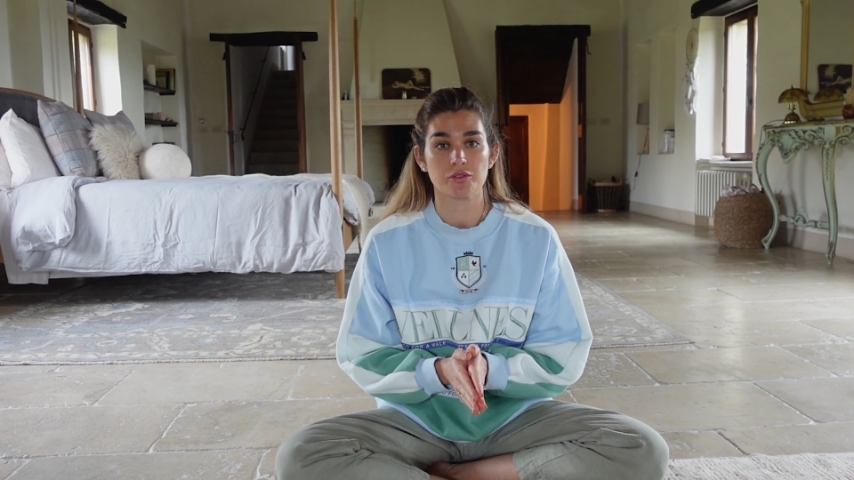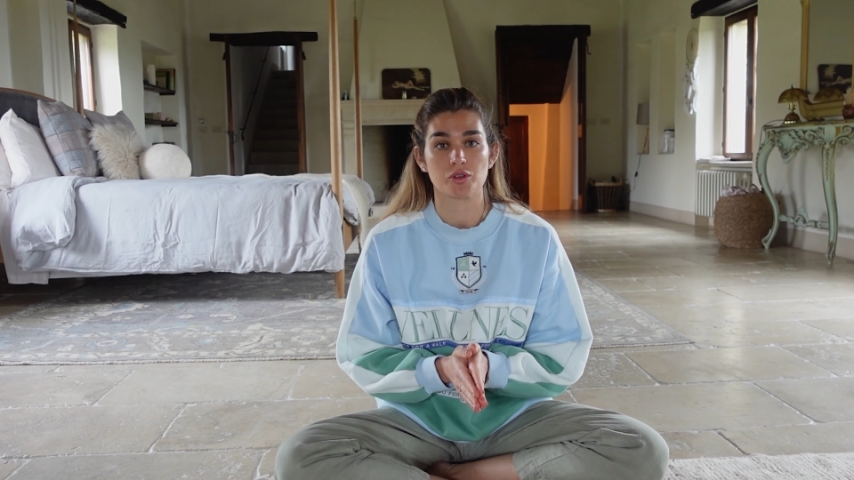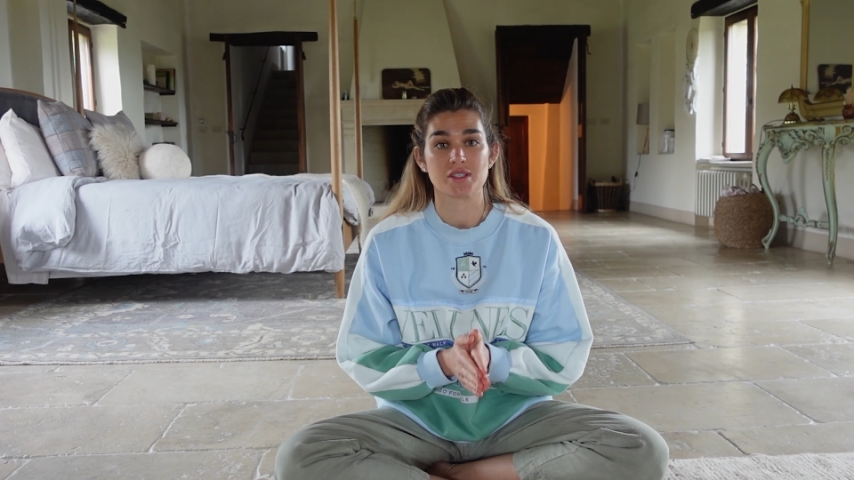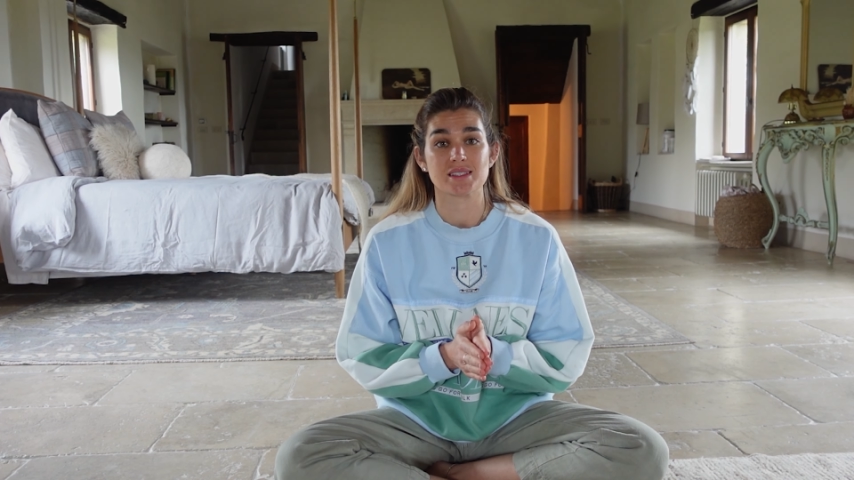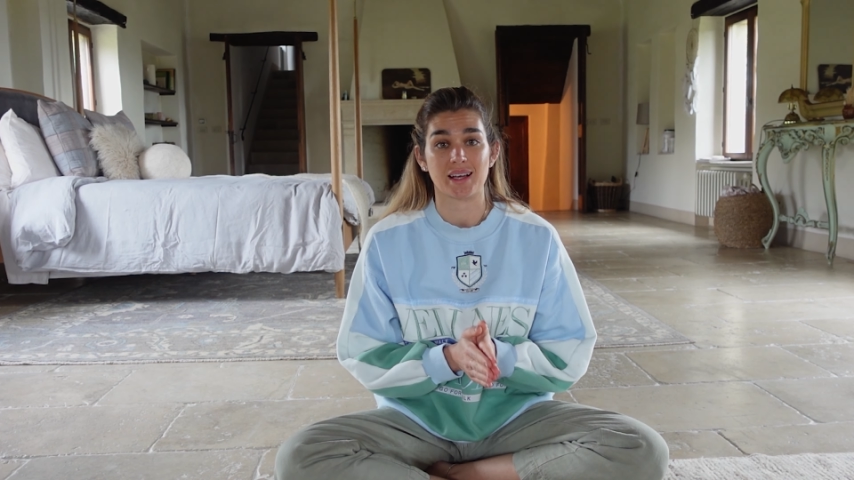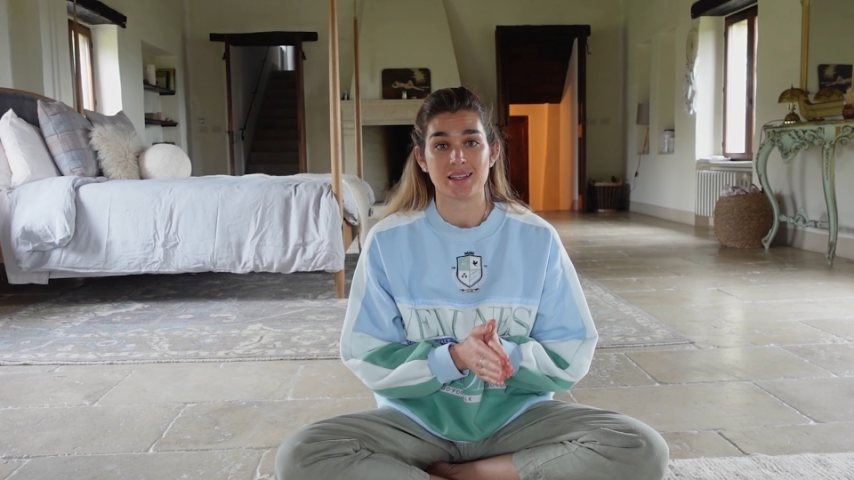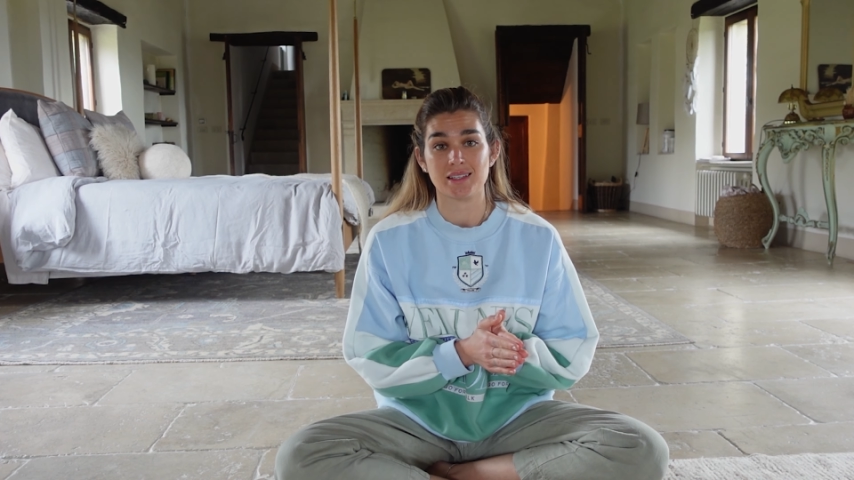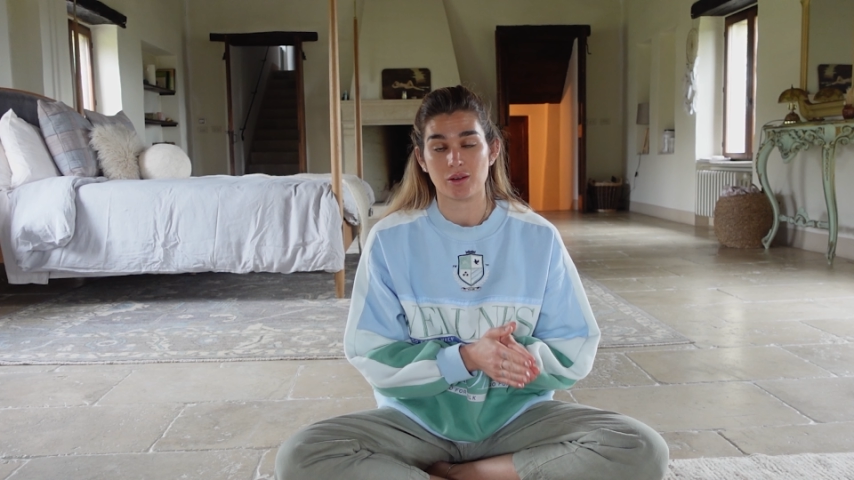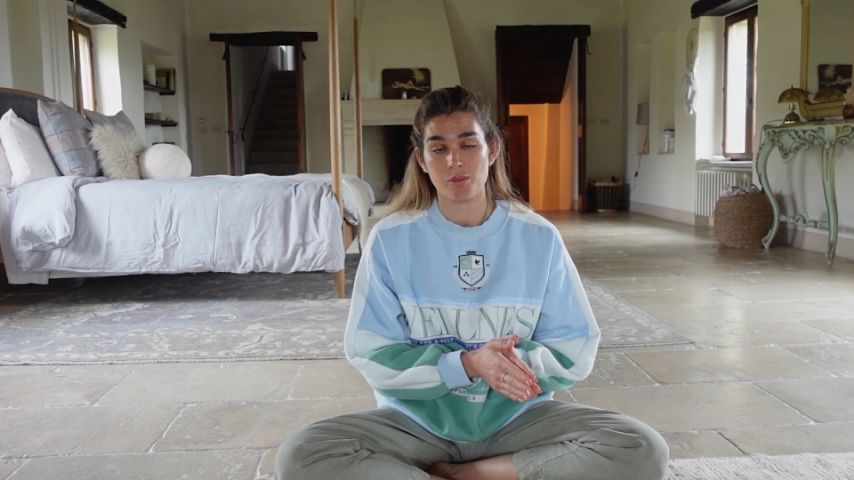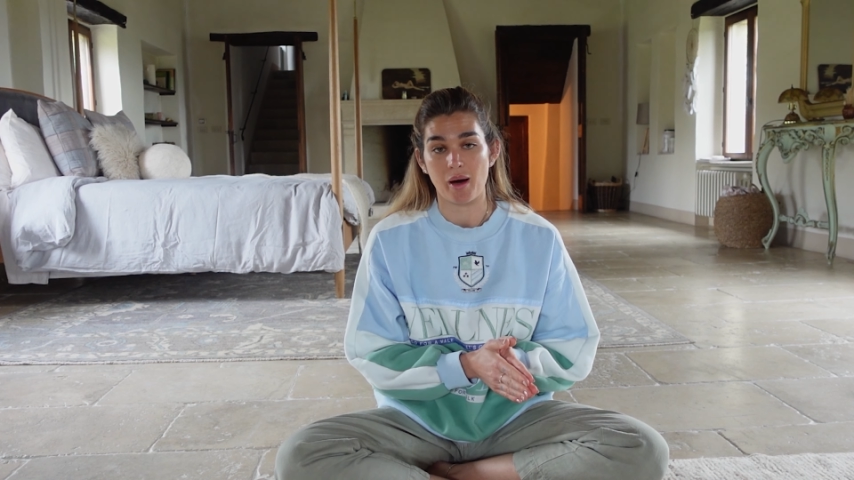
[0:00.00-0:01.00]
for a
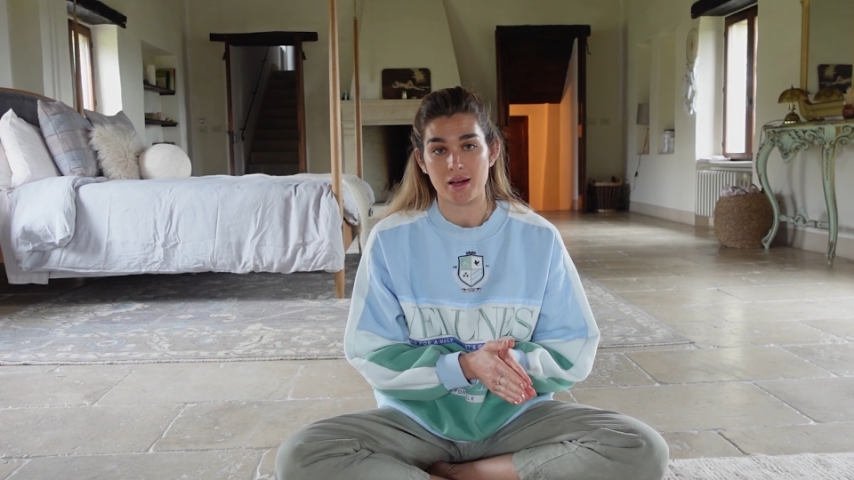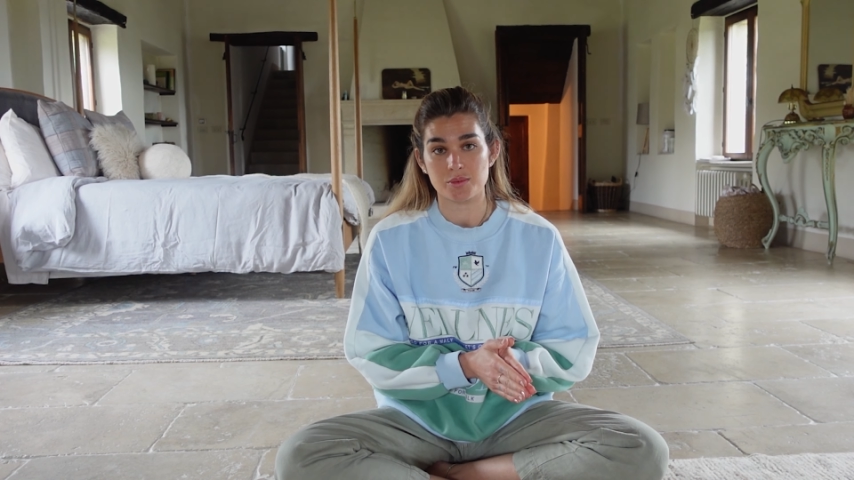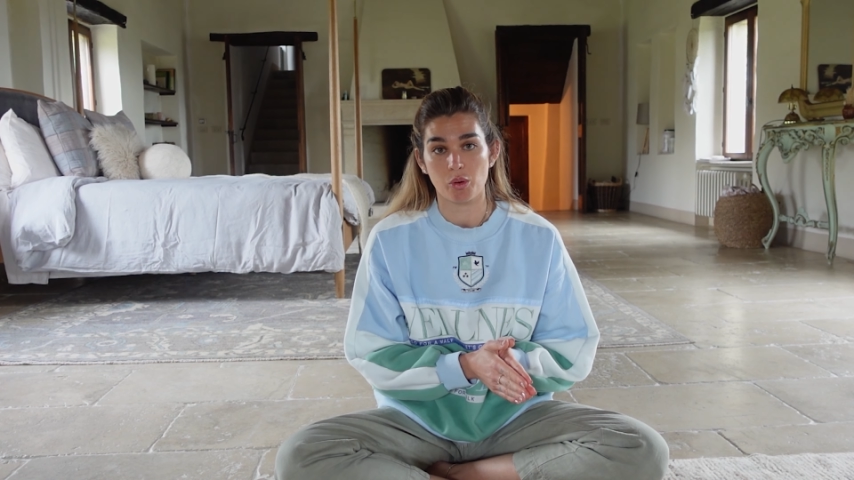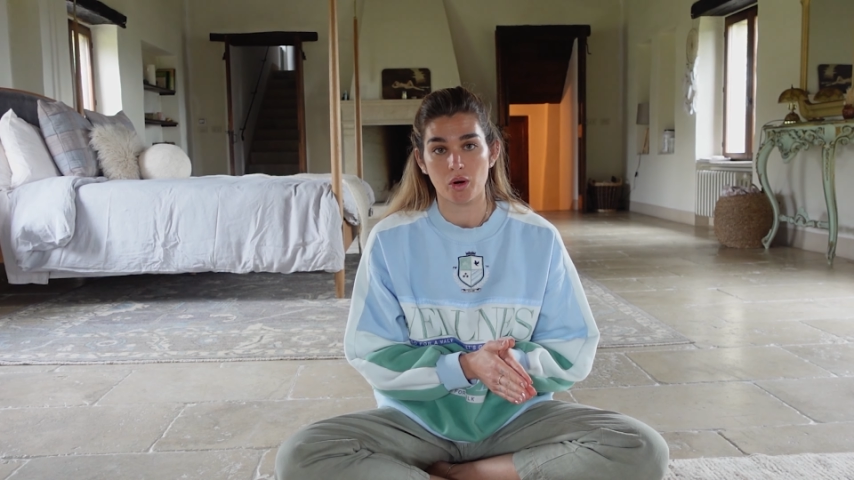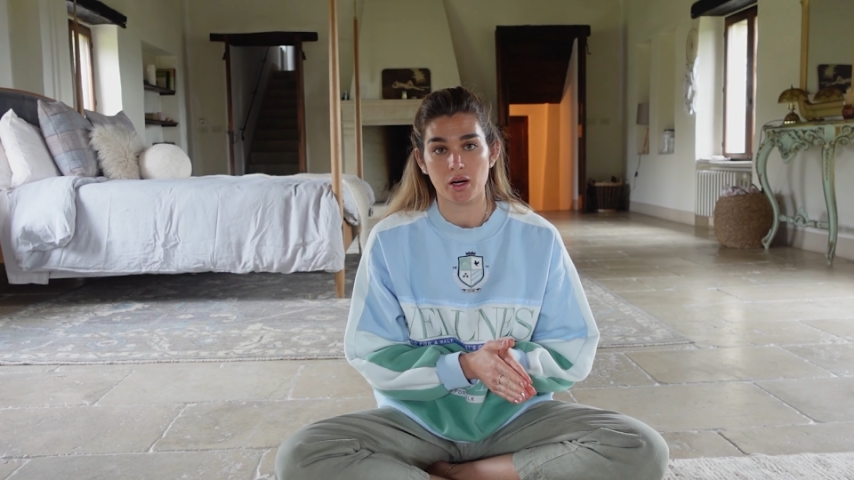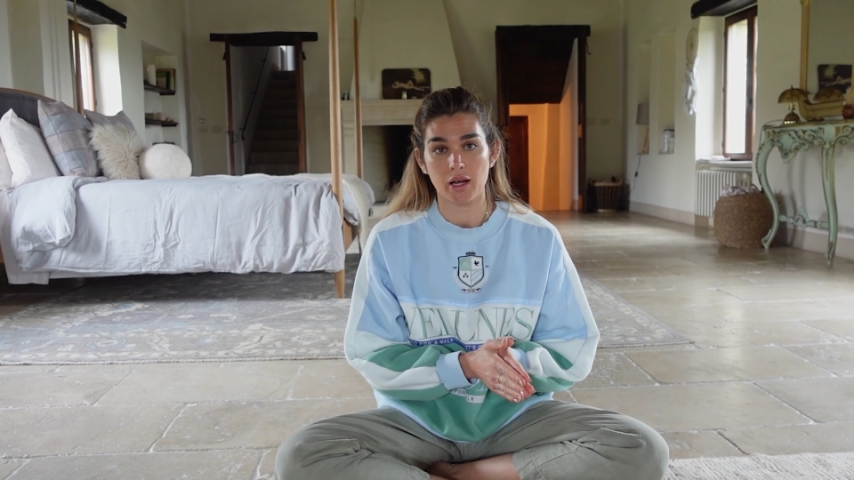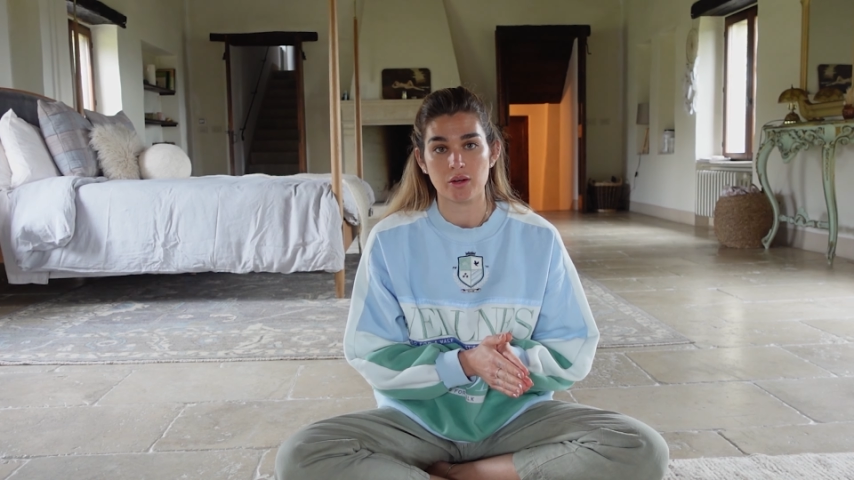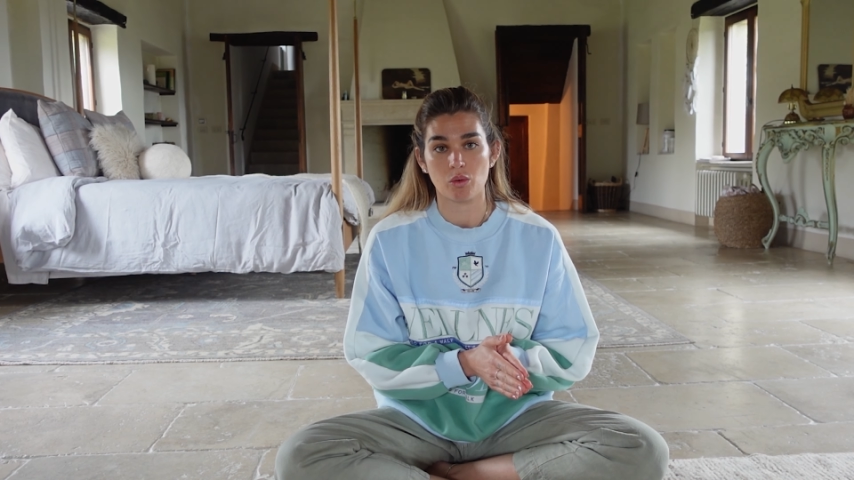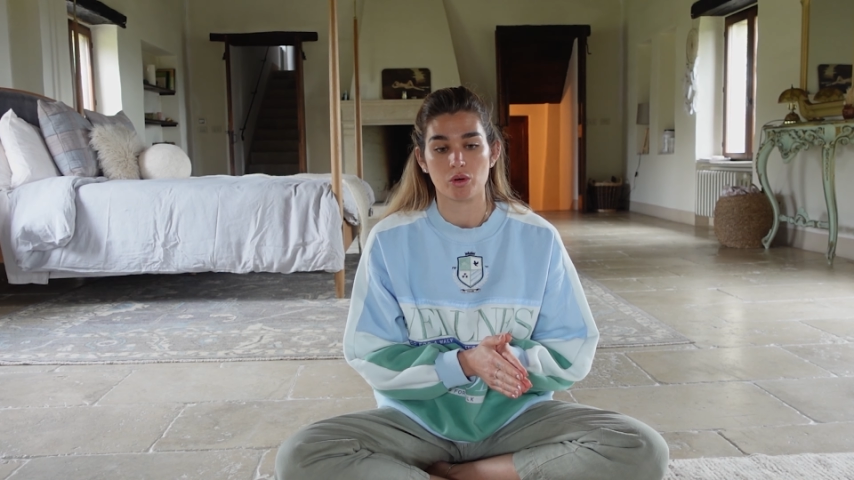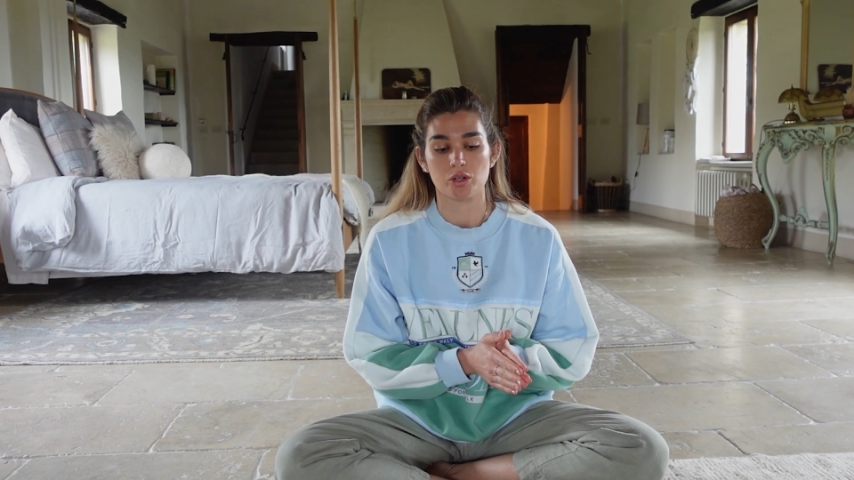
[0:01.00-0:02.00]
secondary passport
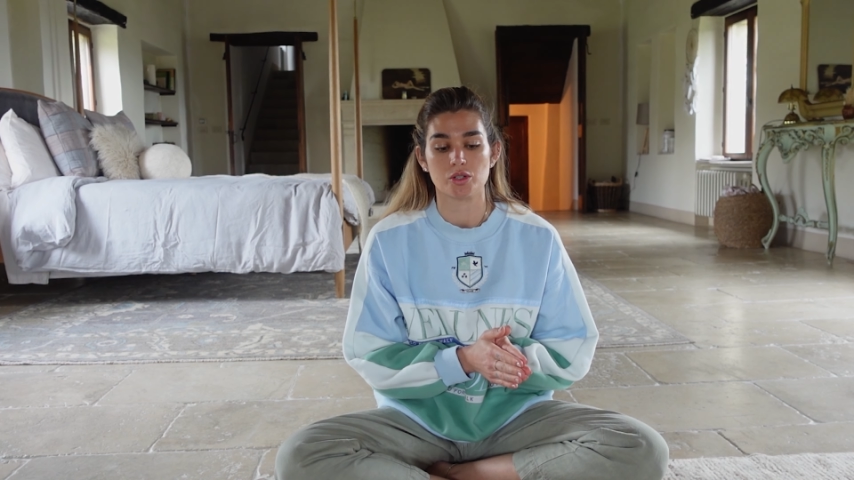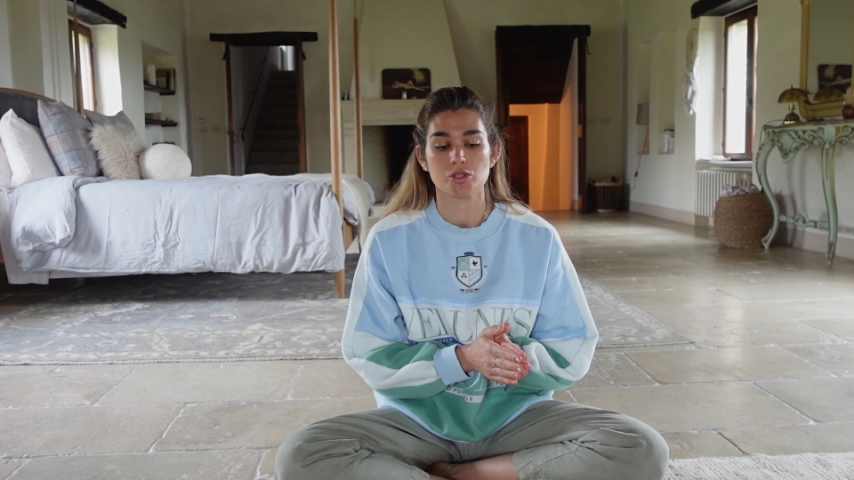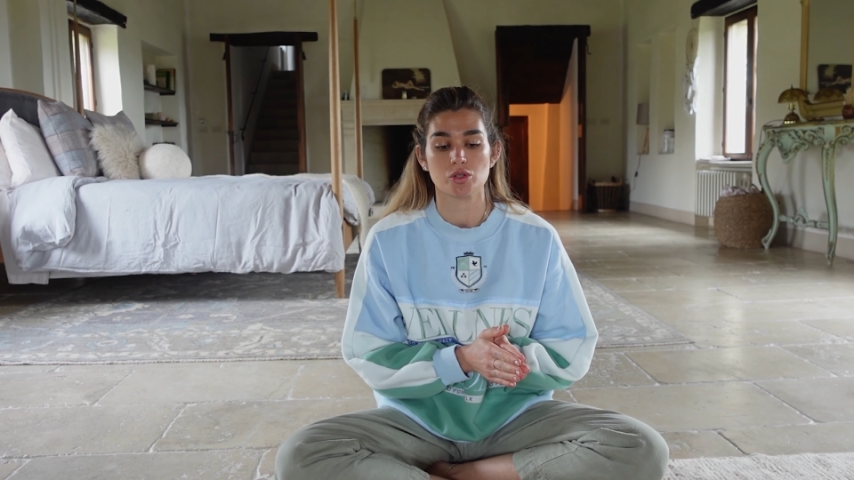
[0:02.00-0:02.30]
in order